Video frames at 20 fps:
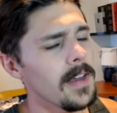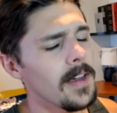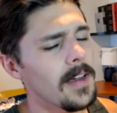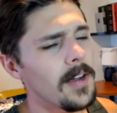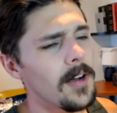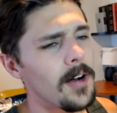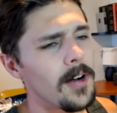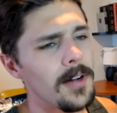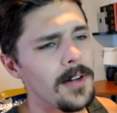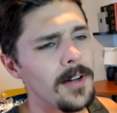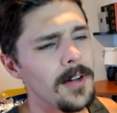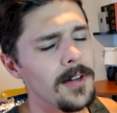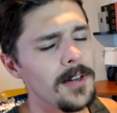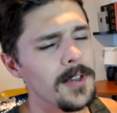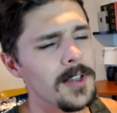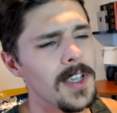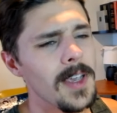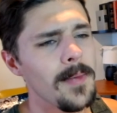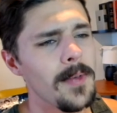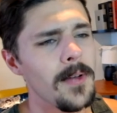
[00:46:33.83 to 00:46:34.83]

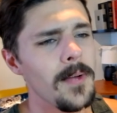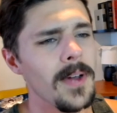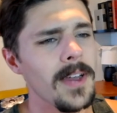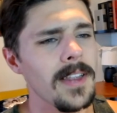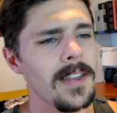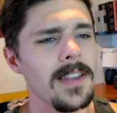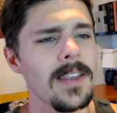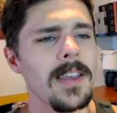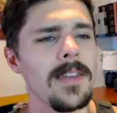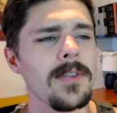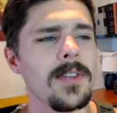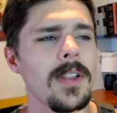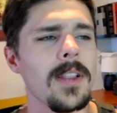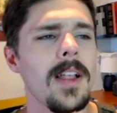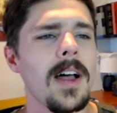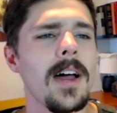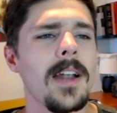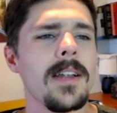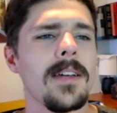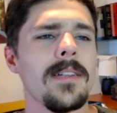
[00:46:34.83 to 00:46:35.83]
Ernest Hemingway gives a
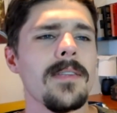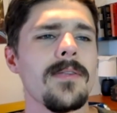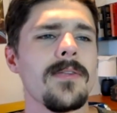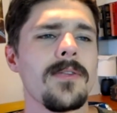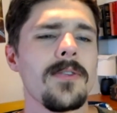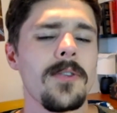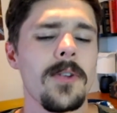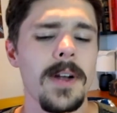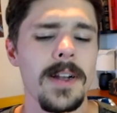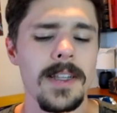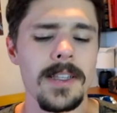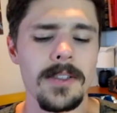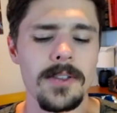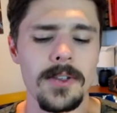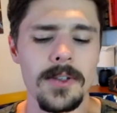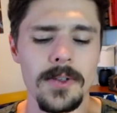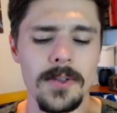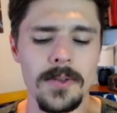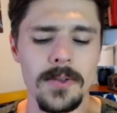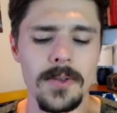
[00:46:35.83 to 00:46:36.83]
lot of credit
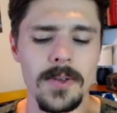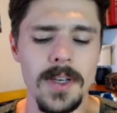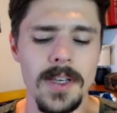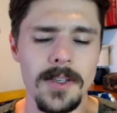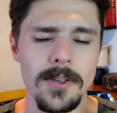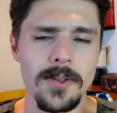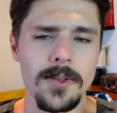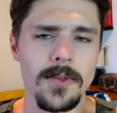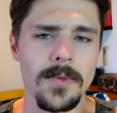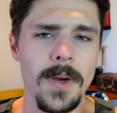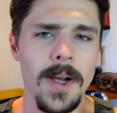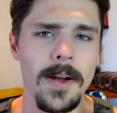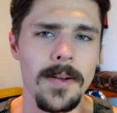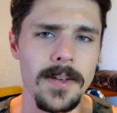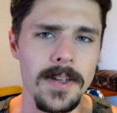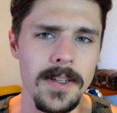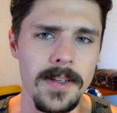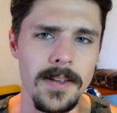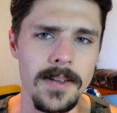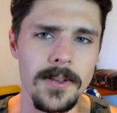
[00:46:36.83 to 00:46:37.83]
to his
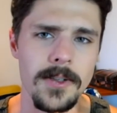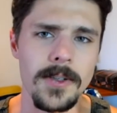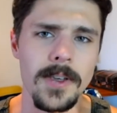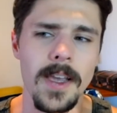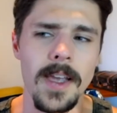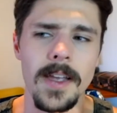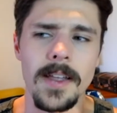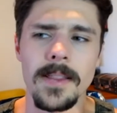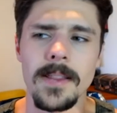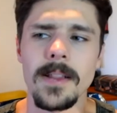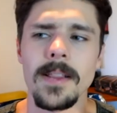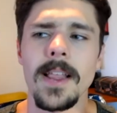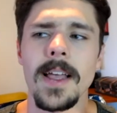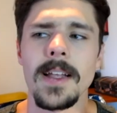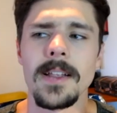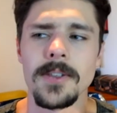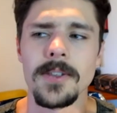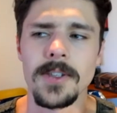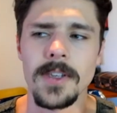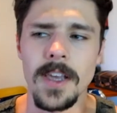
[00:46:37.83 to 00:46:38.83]
surroundings and the
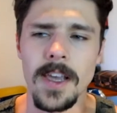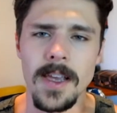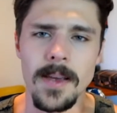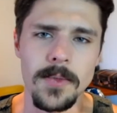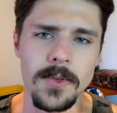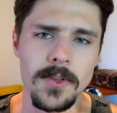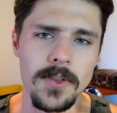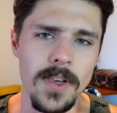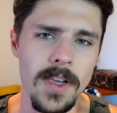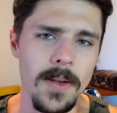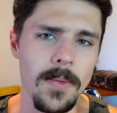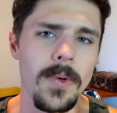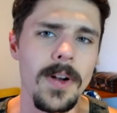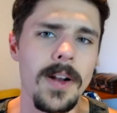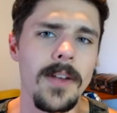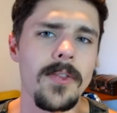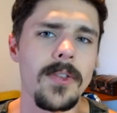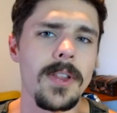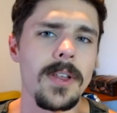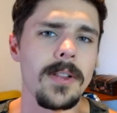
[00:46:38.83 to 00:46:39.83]
landscapes and what
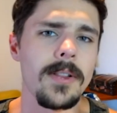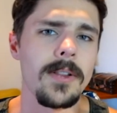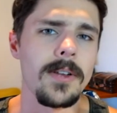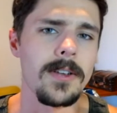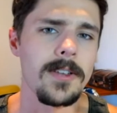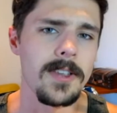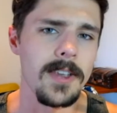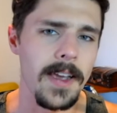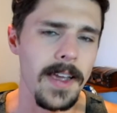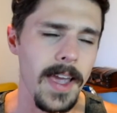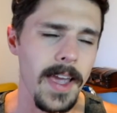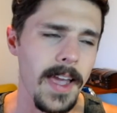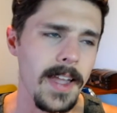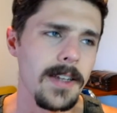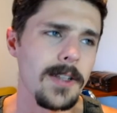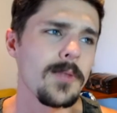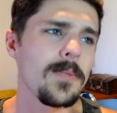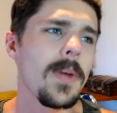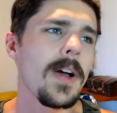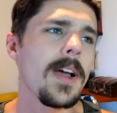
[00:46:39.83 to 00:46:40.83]
everything looks like. And
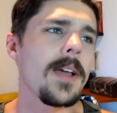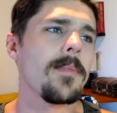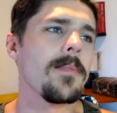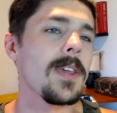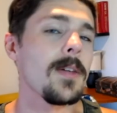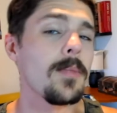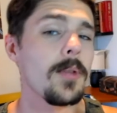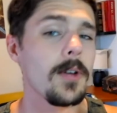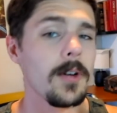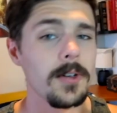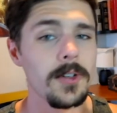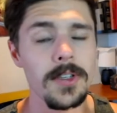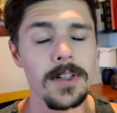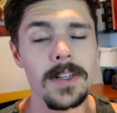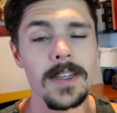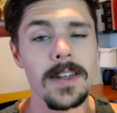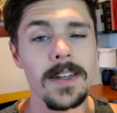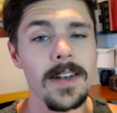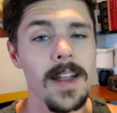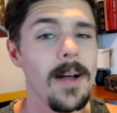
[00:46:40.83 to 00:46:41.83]
despite me
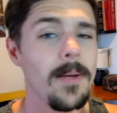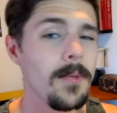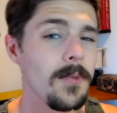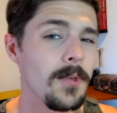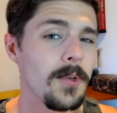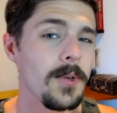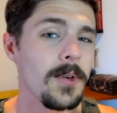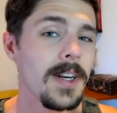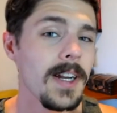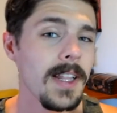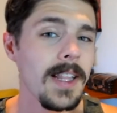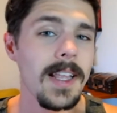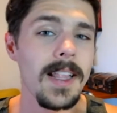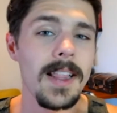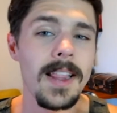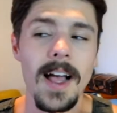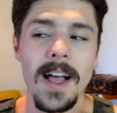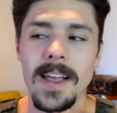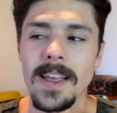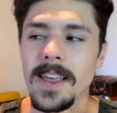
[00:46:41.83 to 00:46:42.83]
personally not really
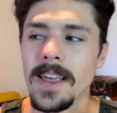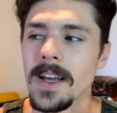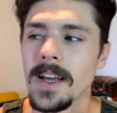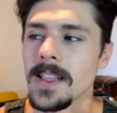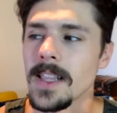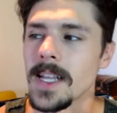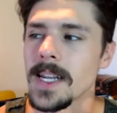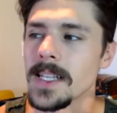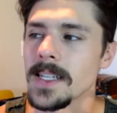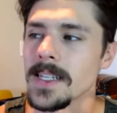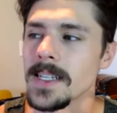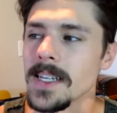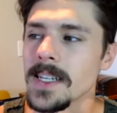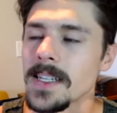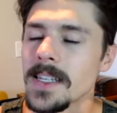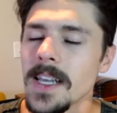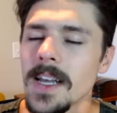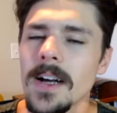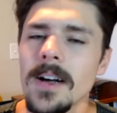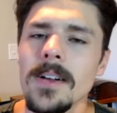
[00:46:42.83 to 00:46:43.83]
liking a lot of
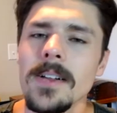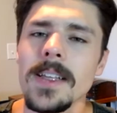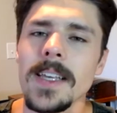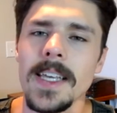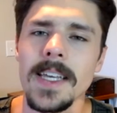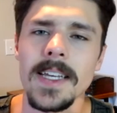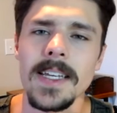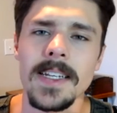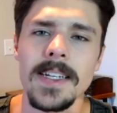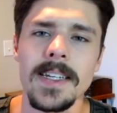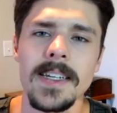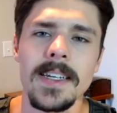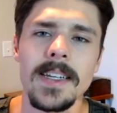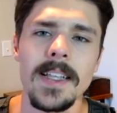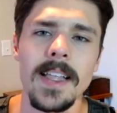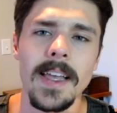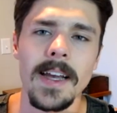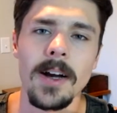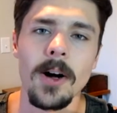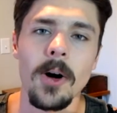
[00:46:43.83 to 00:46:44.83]
detail and
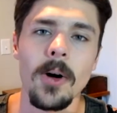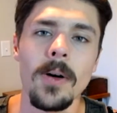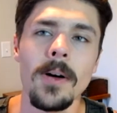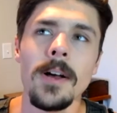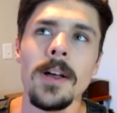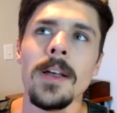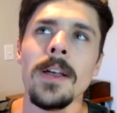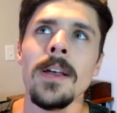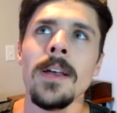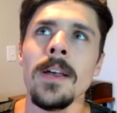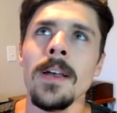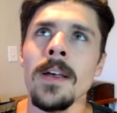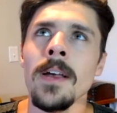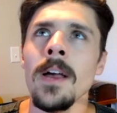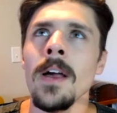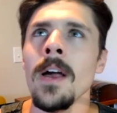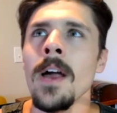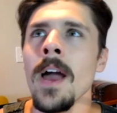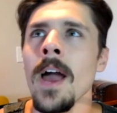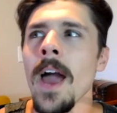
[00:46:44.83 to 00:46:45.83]
like
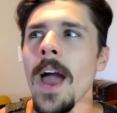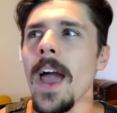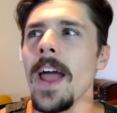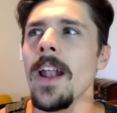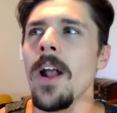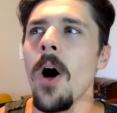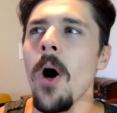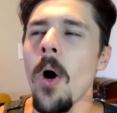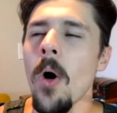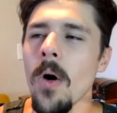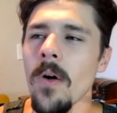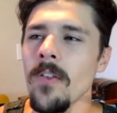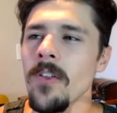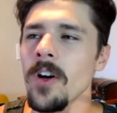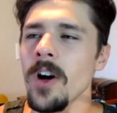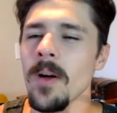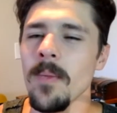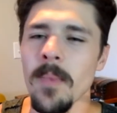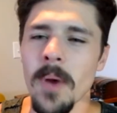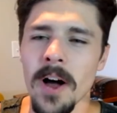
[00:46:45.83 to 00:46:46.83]
an
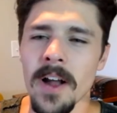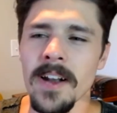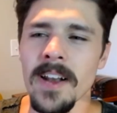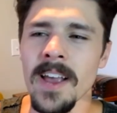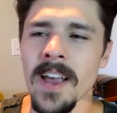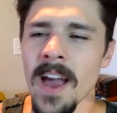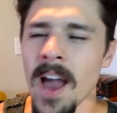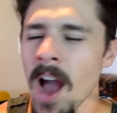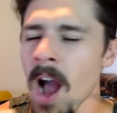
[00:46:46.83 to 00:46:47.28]
overabundant